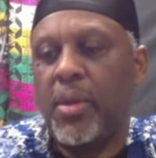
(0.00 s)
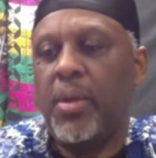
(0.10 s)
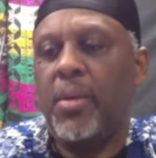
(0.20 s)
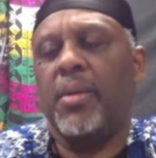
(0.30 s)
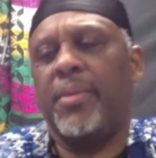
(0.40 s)

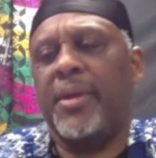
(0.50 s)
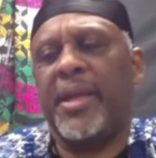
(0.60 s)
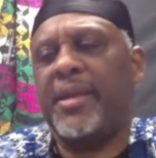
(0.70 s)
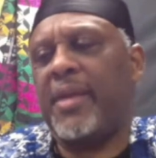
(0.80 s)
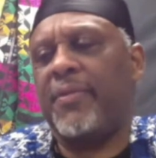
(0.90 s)
Well,
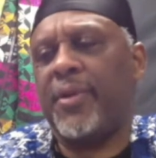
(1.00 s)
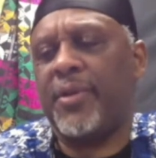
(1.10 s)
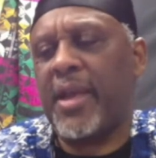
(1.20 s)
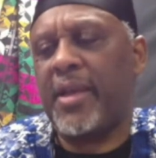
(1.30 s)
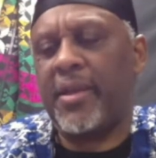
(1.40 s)
they never
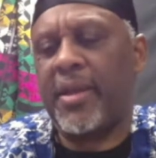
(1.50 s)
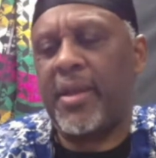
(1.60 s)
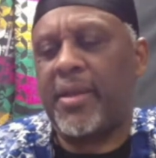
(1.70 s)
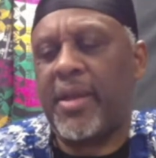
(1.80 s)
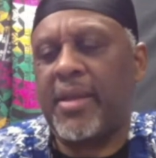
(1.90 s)
do
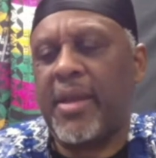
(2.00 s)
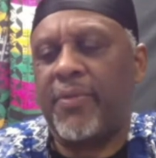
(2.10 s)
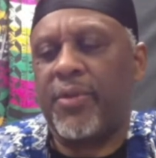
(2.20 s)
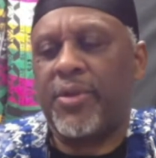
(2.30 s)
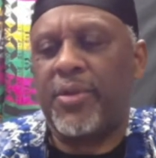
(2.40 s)
that. They're
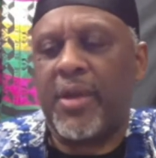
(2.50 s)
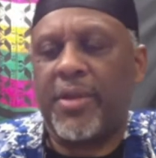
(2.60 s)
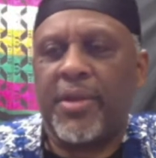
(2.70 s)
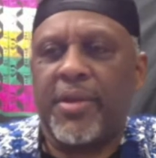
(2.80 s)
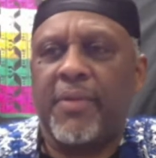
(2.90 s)

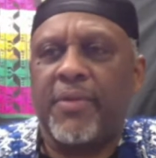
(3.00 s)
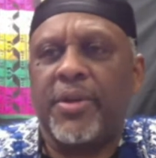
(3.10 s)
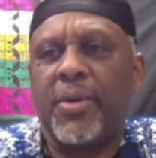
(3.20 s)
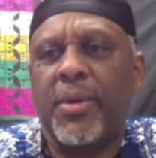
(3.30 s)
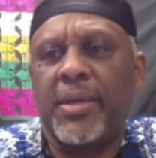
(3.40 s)
never
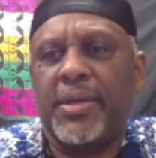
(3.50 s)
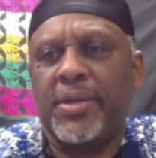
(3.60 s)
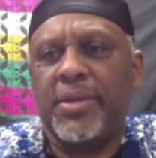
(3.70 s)
going to do that.